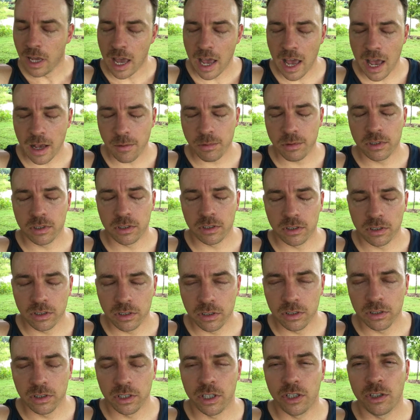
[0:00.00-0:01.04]

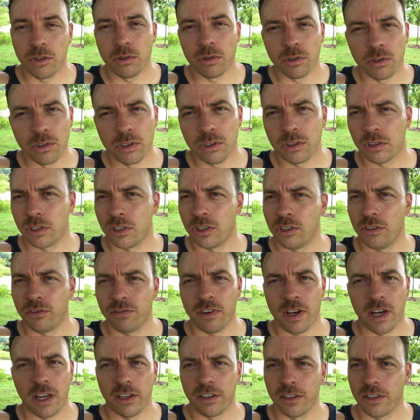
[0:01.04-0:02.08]
absolutely crucial, that you
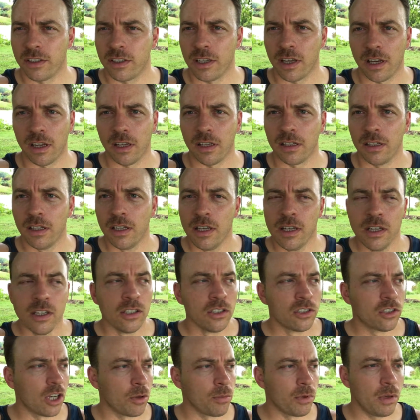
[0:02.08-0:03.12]
find a good tenant.
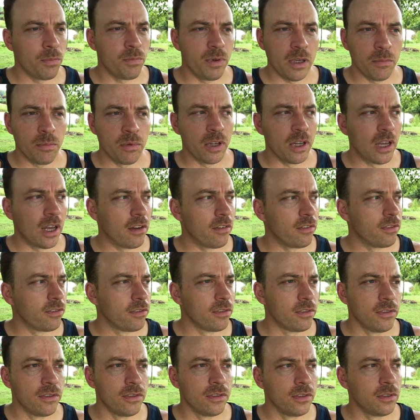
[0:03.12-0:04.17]
So many people have
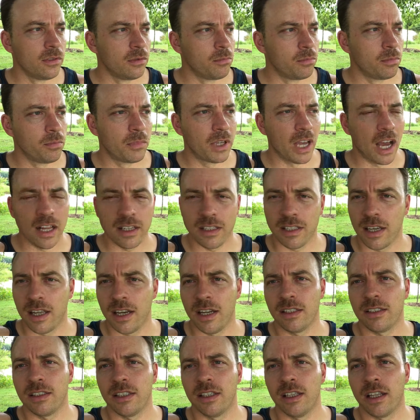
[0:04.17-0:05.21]
got
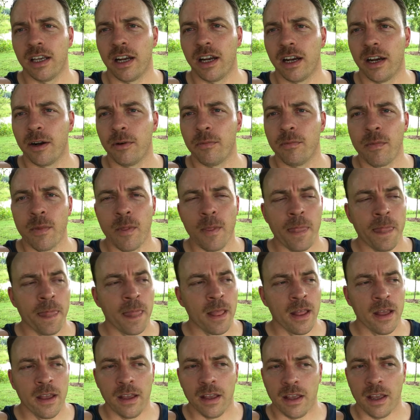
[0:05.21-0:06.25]
tenants in there
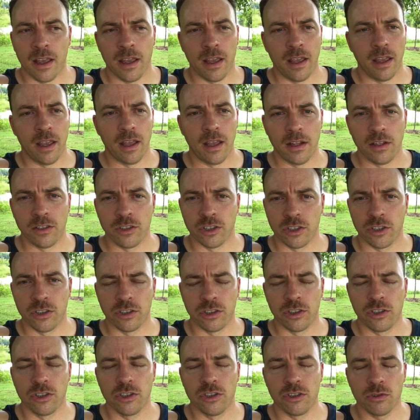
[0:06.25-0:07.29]
and just
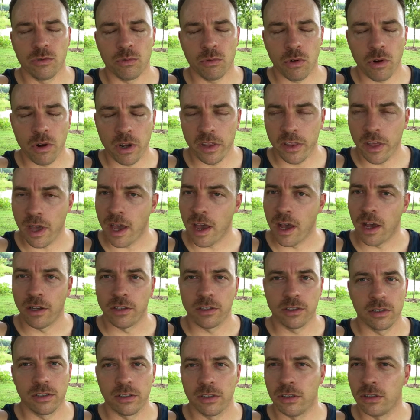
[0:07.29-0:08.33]
destroy the
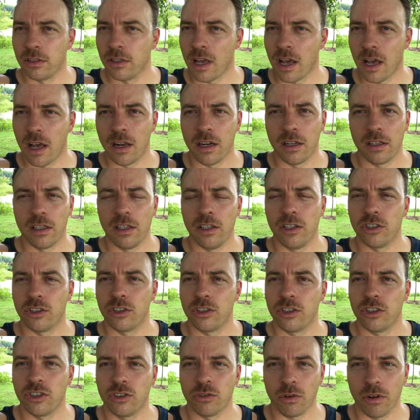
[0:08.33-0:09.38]
house, utterly
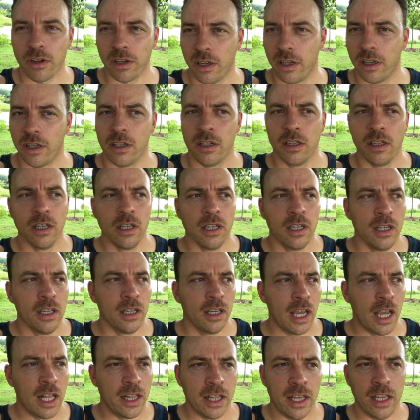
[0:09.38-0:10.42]
destroy it,
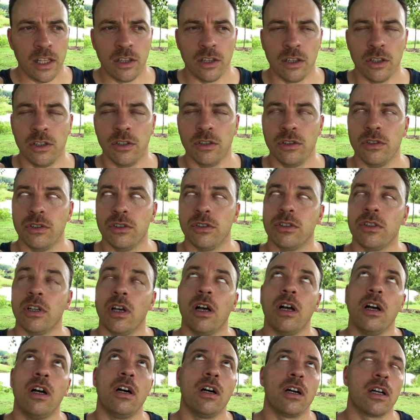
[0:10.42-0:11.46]
and they lose
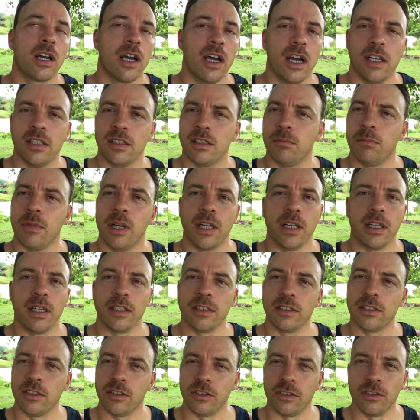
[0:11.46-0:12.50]
all kinds of money.
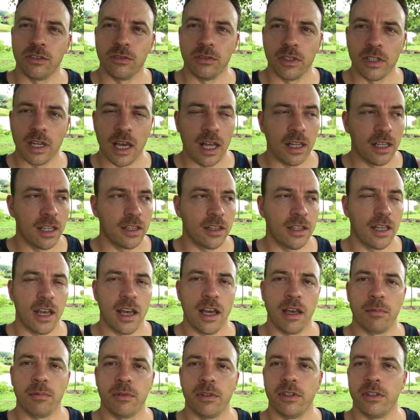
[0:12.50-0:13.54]
So do not let that
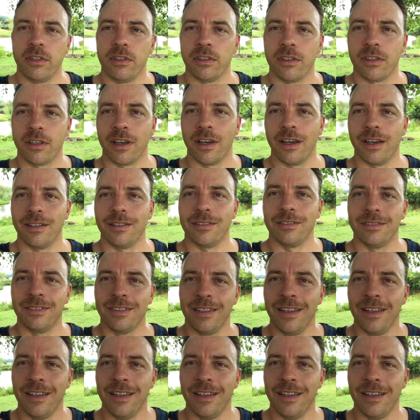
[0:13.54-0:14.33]
happen to you, okay?